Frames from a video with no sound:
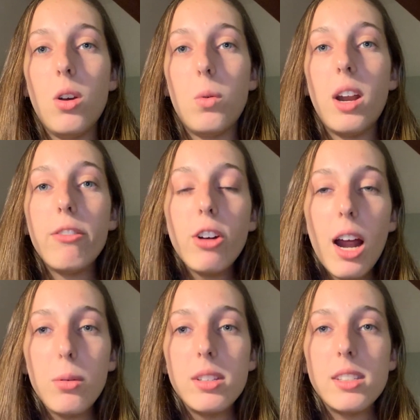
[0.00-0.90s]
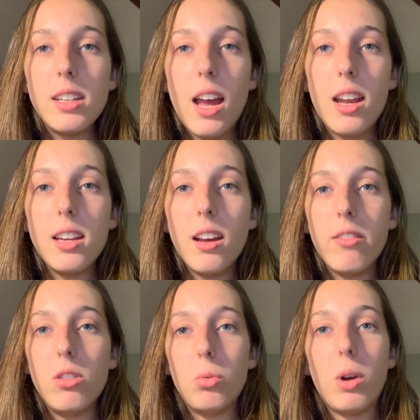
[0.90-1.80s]
Whenever I would see any
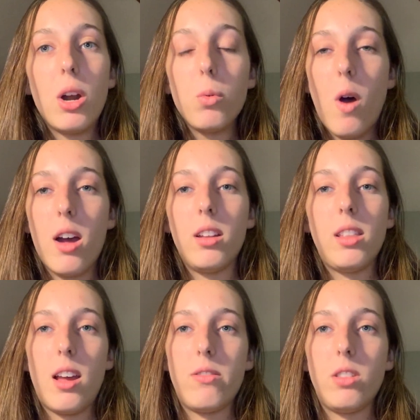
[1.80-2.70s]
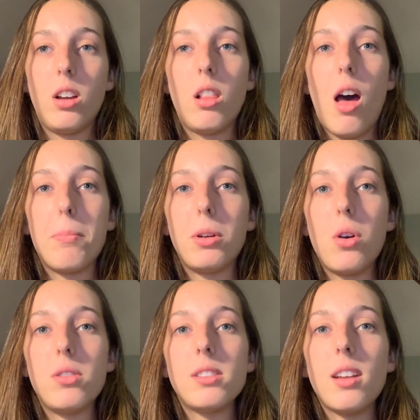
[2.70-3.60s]
of the rare wildlife in the
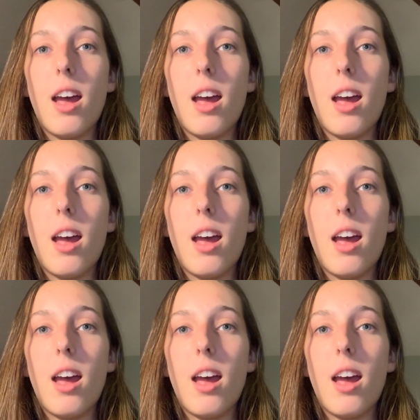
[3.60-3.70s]
Galapagos,